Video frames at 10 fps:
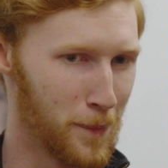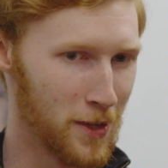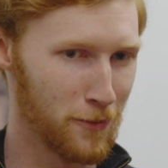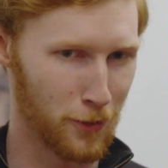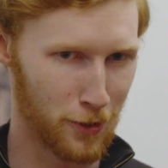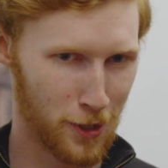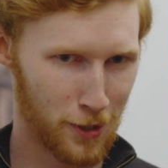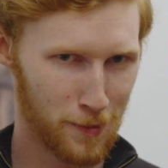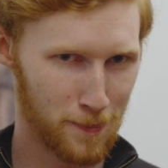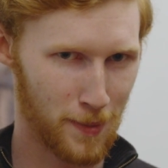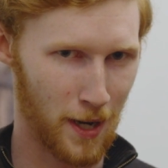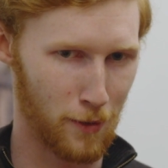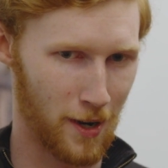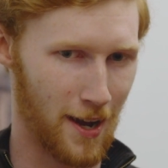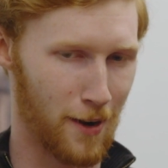Inferno by
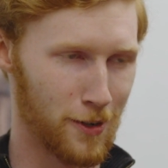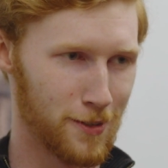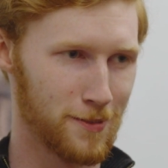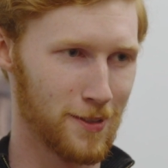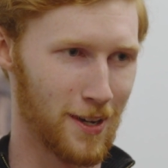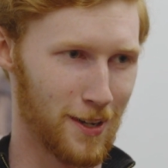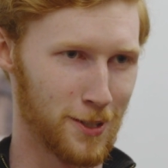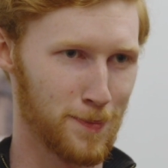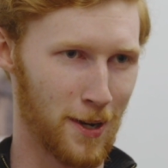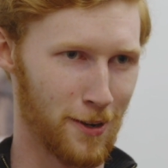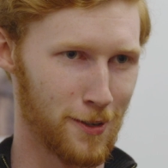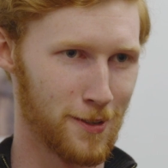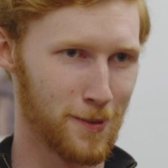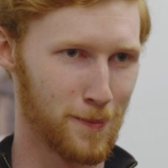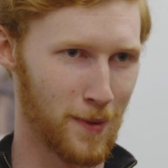Ron Howard inspired
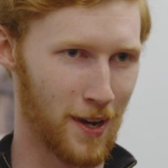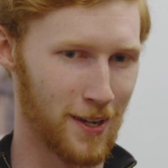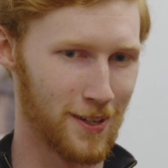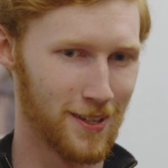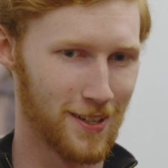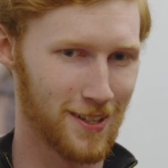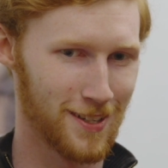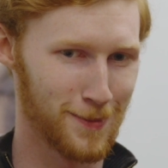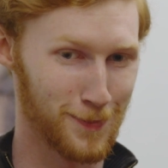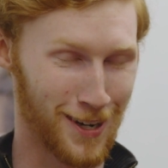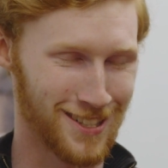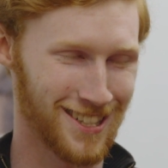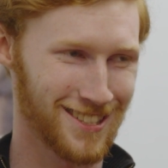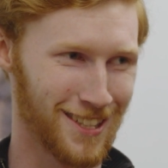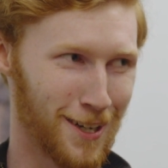my
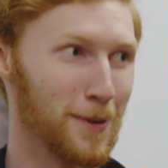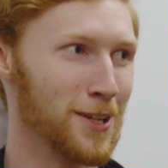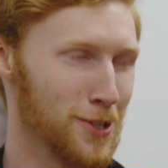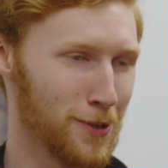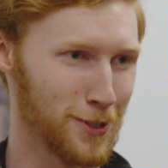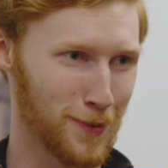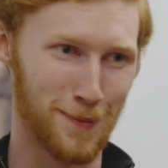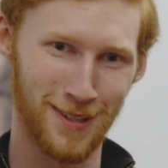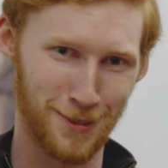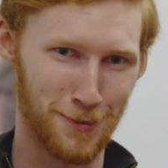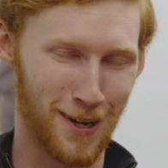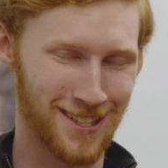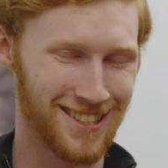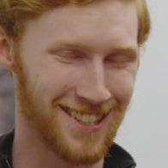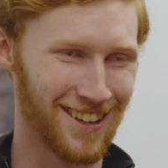project, and Joey as well, because we
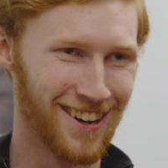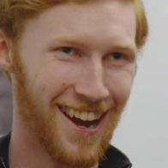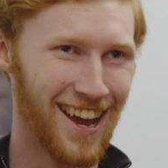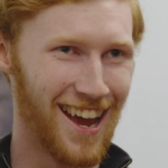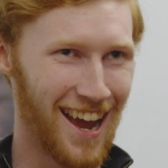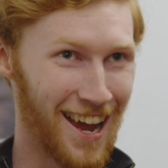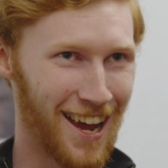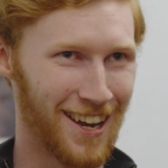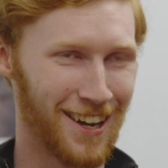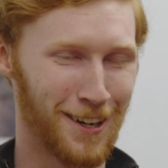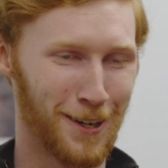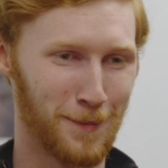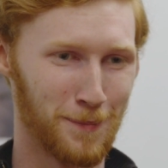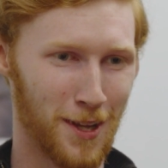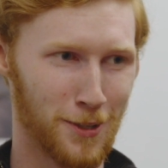watched it together. And
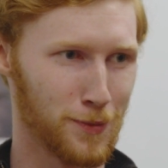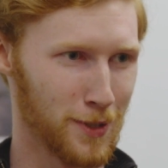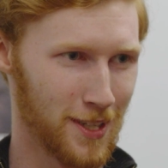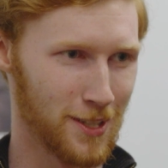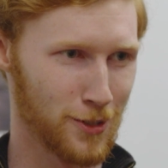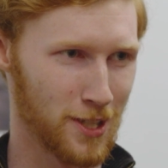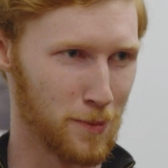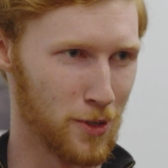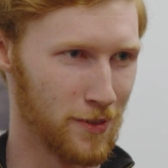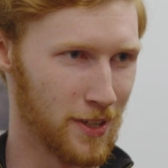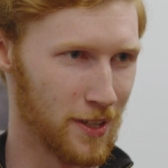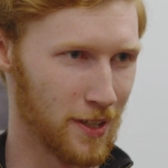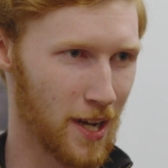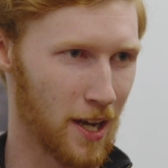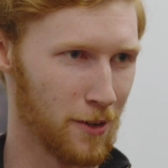it's a really interesting movie
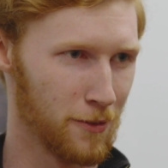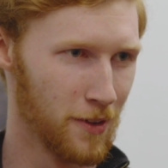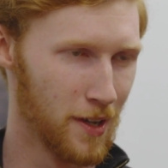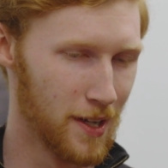and kind of